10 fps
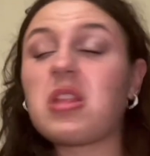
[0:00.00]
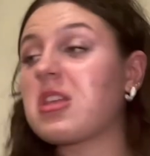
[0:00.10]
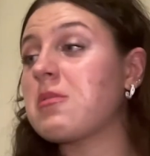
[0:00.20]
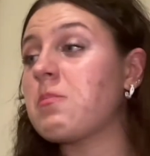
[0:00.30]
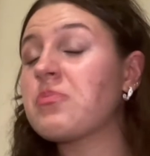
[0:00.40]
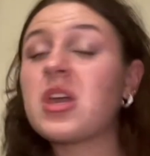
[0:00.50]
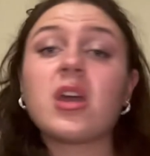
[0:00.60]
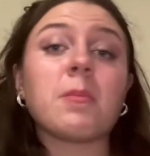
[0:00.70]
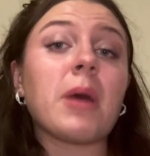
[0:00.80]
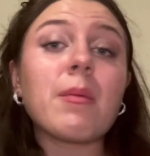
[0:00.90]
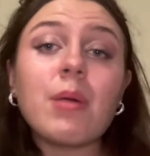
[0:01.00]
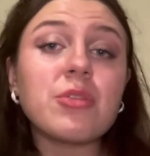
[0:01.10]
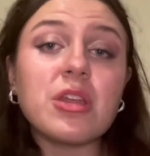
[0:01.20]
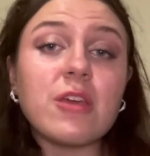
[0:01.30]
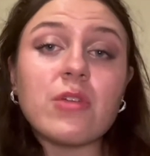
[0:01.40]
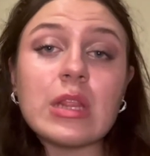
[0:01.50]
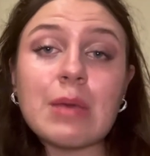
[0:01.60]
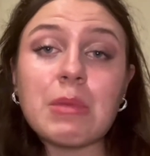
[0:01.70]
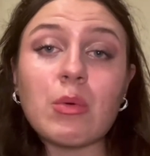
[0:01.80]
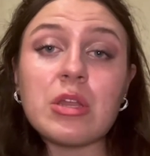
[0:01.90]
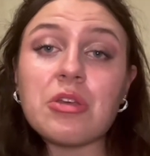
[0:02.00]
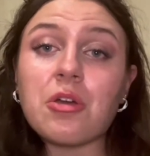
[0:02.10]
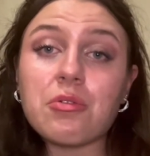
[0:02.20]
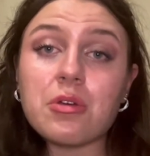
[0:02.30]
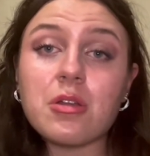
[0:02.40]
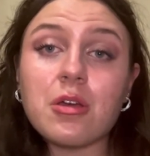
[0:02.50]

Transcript: Like the my mom didn't even let me wear deodorant.